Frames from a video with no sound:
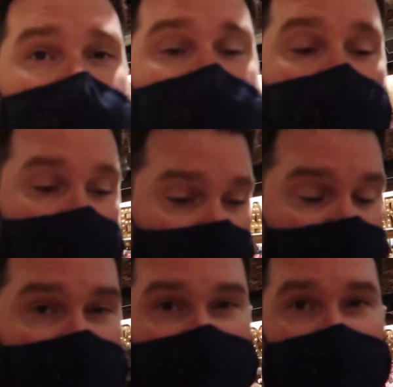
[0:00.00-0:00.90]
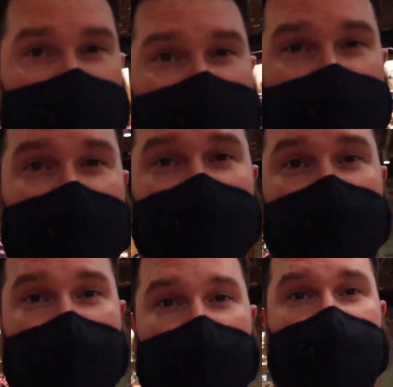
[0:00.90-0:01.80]
I found both things that I was looking
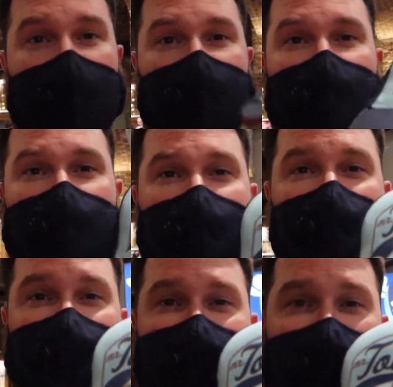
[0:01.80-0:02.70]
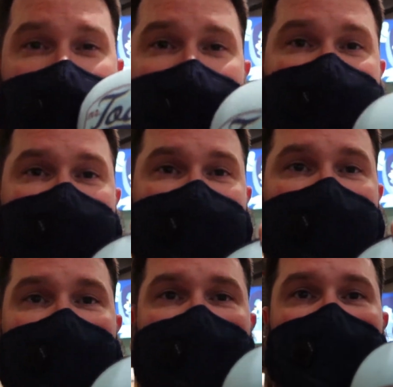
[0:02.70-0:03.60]
for, the hat
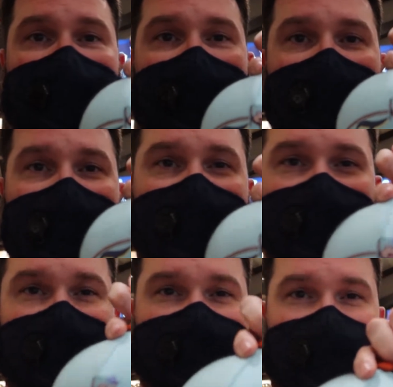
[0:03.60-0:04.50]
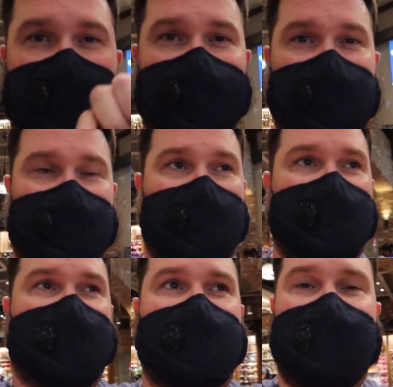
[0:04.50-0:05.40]
and uh, this keychain,
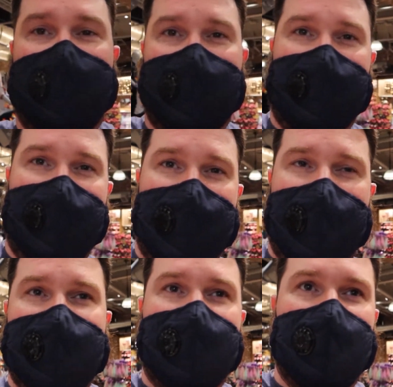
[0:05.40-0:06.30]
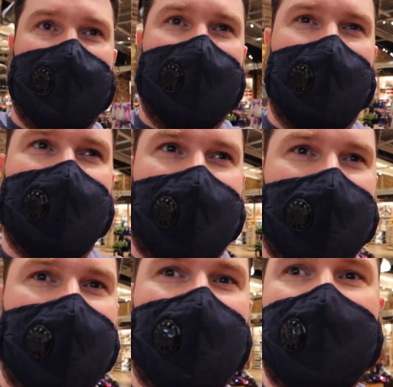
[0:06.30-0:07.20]
which I don't know if I
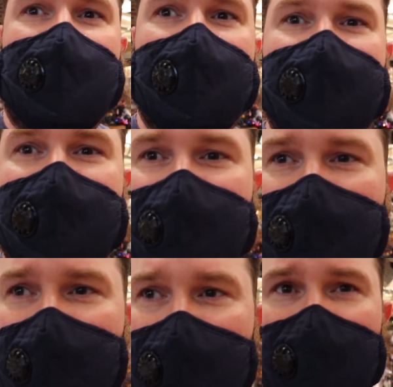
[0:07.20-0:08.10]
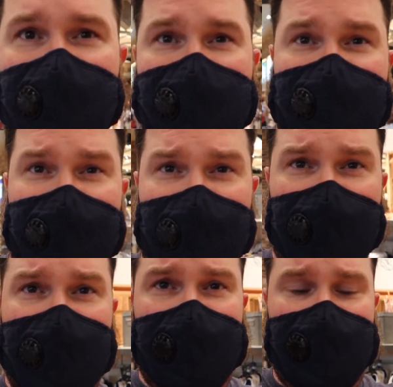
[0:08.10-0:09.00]
got a really good video of in
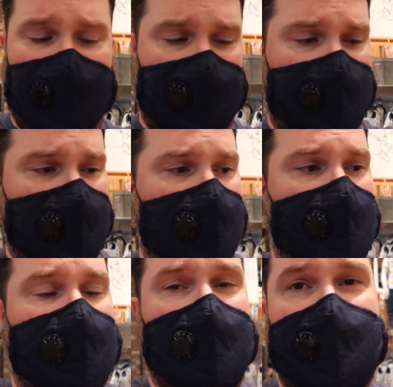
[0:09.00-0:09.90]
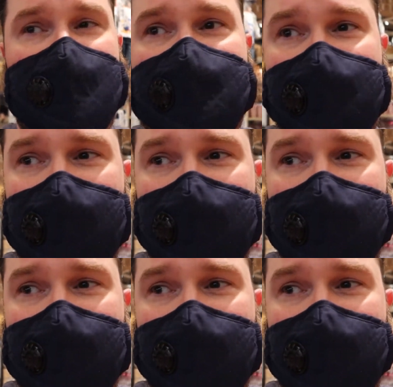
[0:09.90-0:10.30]
general, but